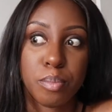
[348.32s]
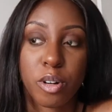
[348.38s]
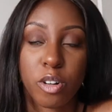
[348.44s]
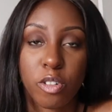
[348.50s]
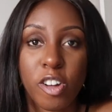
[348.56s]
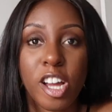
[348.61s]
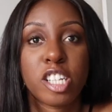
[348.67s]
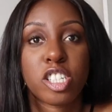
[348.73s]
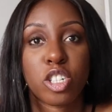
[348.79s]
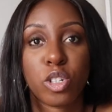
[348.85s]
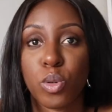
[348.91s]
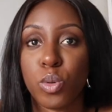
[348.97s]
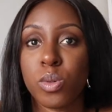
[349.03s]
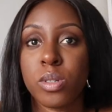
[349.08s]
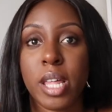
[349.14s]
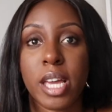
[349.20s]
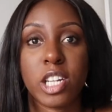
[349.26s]

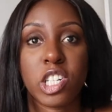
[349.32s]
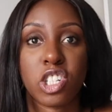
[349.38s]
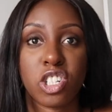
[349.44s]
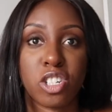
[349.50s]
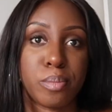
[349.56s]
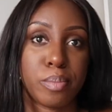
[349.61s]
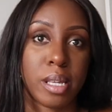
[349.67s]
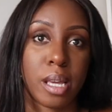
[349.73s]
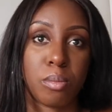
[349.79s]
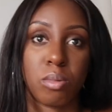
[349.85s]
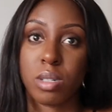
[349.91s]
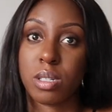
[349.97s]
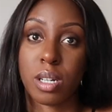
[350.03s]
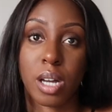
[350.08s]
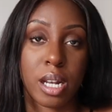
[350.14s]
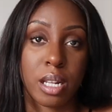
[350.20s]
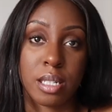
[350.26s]
professional, they should be able
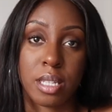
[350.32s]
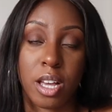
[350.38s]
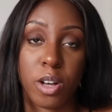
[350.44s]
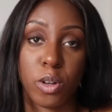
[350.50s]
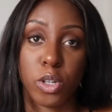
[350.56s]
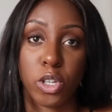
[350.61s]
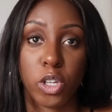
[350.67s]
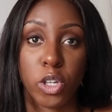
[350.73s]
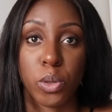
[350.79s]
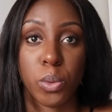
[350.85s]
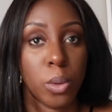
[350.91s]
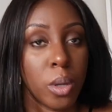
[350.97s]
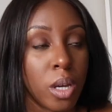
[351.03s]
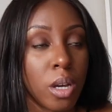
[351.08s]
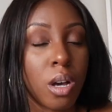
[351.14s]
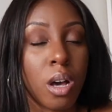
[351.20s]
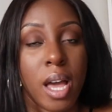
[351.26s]
to kind of tell you
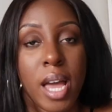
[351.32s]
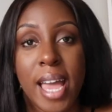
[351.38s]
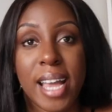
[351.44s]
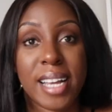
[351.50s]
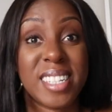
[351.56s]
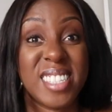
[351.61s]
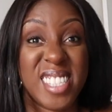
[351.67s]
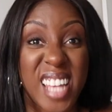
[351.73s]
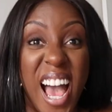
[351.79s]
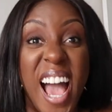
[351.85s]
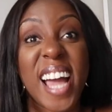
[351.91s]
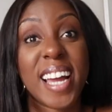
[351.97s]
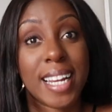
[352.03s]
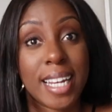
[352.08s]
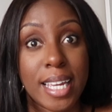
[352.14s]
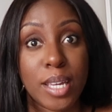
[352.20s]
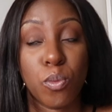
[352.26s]

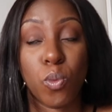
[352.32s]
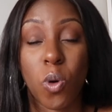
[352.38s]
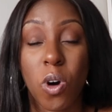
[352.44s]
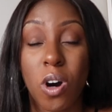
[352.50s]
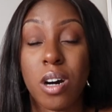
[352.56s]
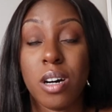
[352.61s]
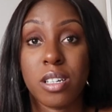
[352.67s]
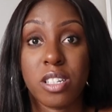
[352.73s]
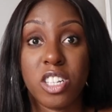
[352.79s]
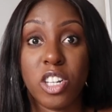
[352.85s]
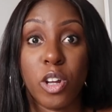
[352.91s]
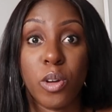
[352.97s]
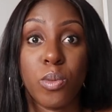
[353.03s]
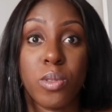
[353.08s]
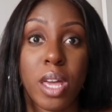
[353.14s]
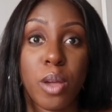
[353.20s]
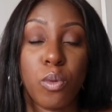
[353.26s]
exactly what, you know,
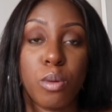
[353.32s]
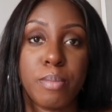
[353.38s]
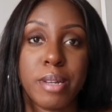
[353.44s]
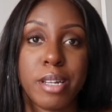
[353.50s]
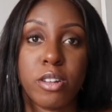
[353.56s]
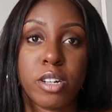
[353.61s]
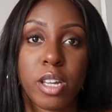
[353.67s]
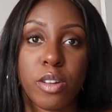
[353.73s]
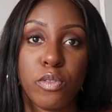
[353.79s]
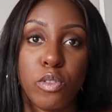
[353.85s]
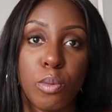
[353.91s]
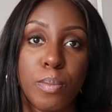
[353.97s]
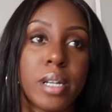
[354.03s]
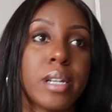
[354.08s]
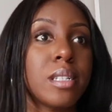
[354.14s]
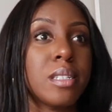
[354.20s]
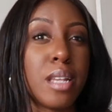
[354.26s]
they would be looking for,
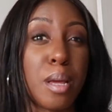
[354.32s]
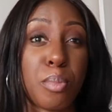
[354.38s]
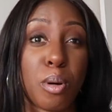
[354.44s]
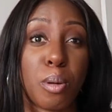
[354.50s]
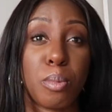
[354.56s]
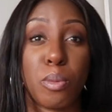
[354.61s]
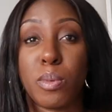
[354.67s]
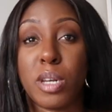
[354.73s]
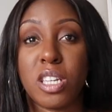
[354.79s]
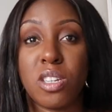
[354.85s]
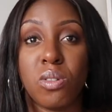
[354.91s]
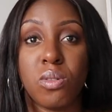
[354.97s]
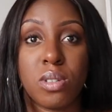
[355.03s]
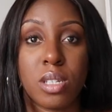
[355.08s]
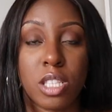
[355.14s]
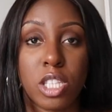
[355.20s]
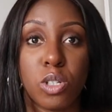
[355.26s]
because they're probably
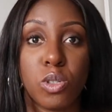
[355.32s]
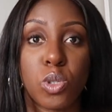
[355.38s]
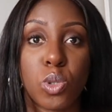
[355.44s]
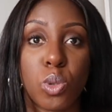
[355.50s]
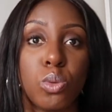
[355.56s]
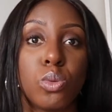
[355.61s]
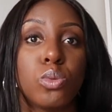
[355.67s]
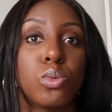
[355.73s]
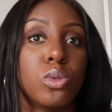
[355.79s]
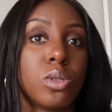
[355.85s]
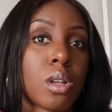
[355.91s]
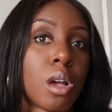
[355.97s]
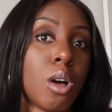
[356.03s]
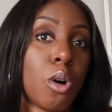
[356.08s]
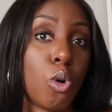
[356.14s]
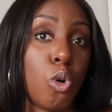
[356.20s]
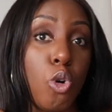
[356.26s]
using those tools
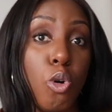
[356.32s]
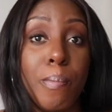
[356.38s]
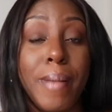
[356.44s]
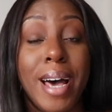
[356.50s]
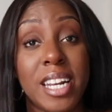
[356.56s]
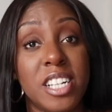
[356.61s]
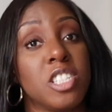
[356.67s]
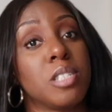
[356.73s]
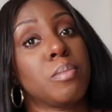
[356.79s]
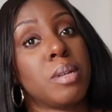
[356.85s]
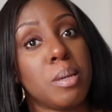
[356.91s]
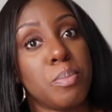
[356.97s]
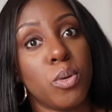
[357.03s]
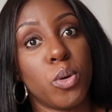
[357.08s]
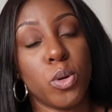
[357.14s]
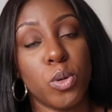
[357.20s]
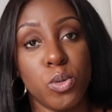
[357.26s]
or managing
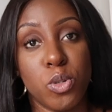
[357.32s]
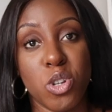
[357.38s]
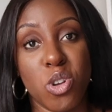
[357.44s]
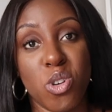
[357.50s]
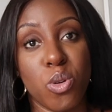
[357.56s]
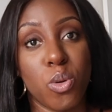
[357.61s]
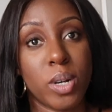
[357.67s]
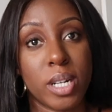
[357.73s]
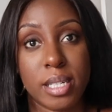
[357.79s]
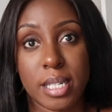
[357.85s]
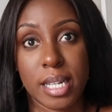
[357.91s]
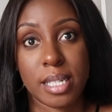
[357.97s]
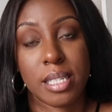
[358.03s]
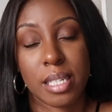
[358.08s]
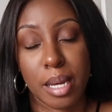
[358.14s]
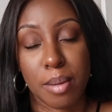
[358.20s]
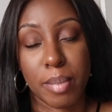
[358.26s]
people who do on a
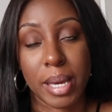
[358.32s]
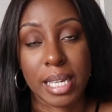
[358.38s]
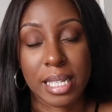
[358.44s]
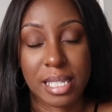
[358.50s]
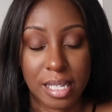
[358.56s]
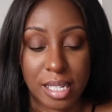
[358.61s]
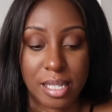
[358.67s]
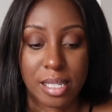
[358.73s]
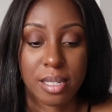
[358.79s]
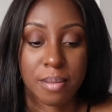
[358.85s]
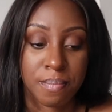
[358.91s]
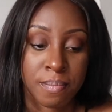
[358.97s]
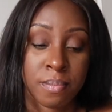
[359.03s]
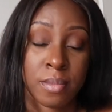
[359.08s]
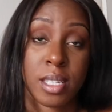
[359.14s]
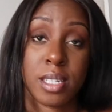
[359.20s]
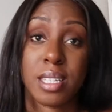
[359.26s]
day-to-day basis.
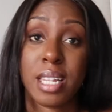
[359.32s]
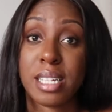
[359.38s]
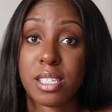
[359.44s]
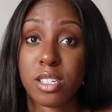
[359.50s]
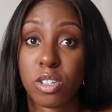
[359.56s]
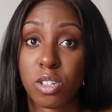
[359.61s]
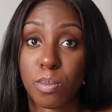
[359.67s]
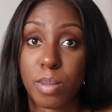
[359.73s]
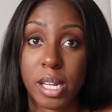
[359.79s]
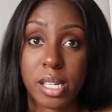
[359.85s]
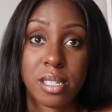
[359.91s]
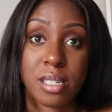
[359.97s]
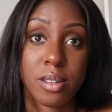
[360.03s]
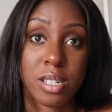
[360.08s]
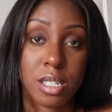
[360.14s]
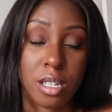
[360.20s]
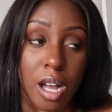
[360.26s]
So that's a good place
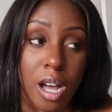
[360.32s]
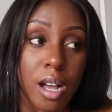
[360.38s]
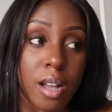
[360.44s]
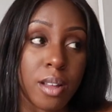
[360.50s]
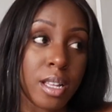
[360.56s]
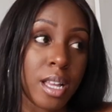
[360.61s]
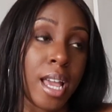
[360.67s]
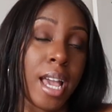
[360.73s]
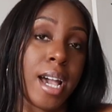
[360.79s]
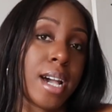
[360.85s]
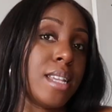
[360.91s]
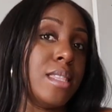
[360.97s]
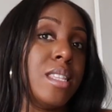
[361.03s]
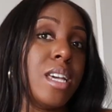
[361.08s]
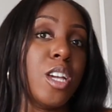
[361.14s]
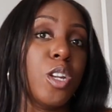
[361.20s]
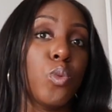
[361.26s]
to start.
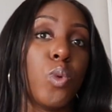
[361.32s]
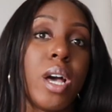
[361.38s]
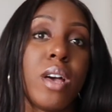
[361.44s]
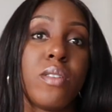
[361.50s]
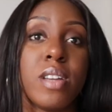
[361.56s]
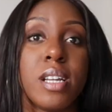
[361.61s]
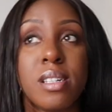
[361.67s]
And then whatever